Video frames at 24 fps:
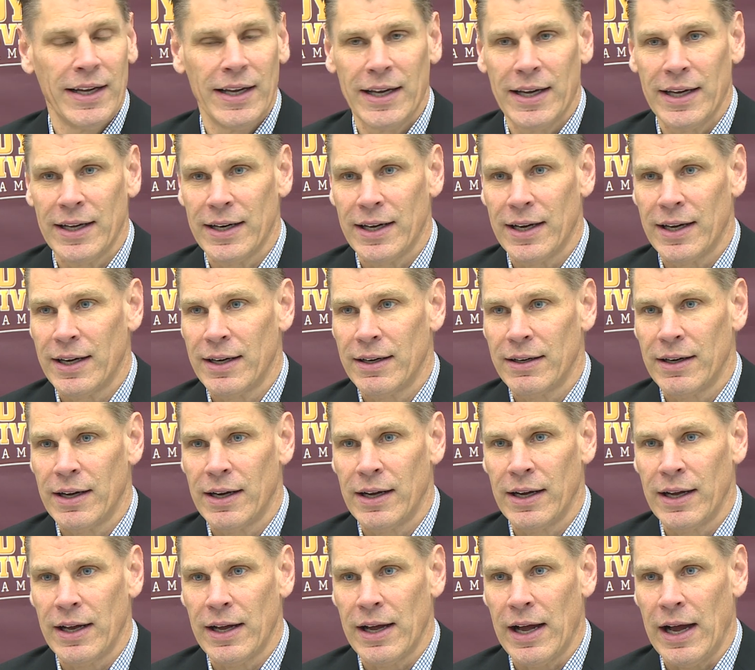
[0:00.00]
And
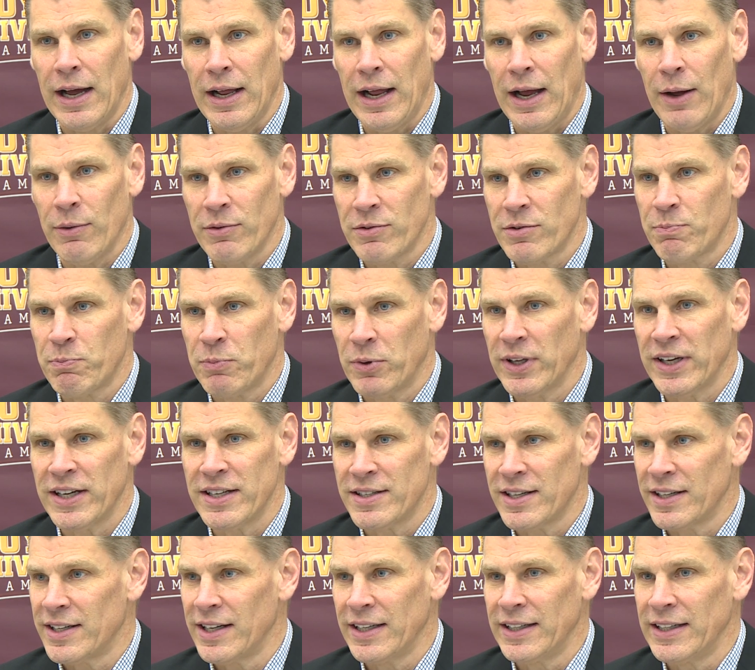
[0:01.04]
I was
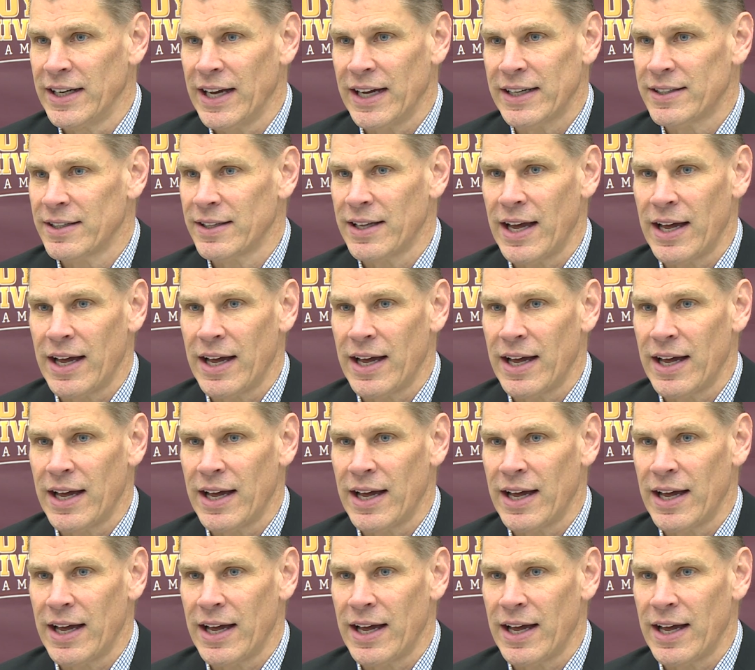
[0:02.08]
pleased it didn't get to